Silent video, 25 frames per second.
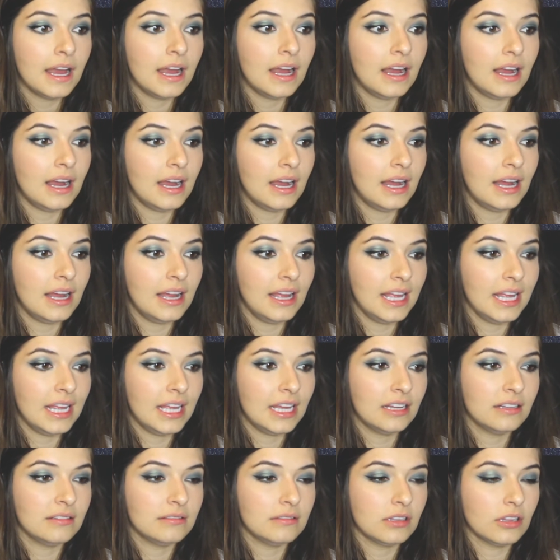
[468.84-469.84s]

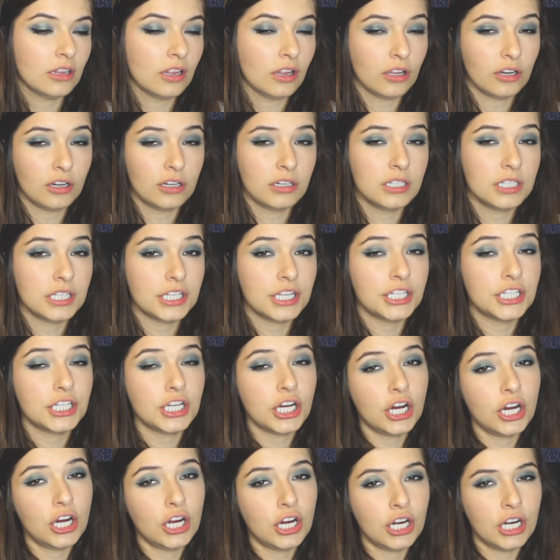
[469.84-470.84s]
I learned
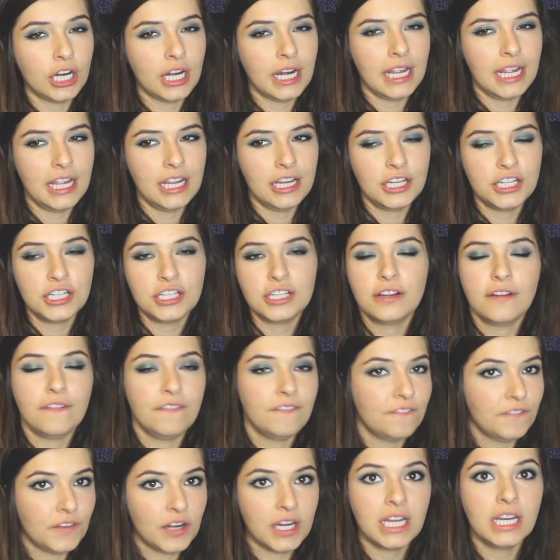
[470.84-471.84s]
guitar-ish.
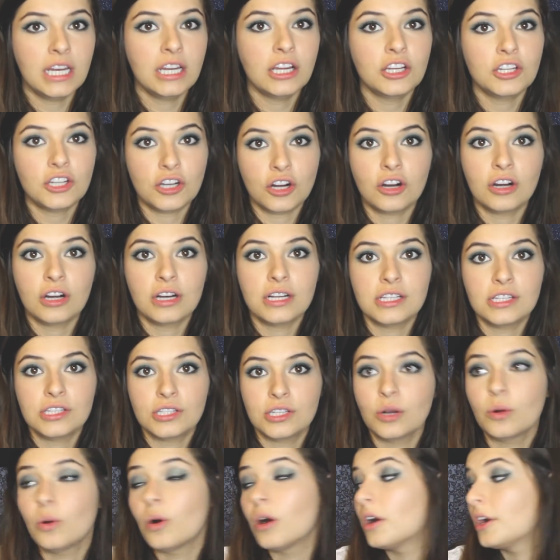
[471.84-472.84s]
Freaking guitar is
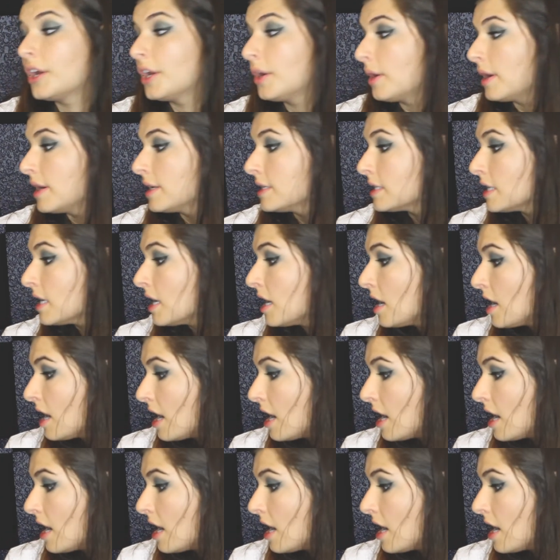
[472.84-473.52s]
so hard, you guys.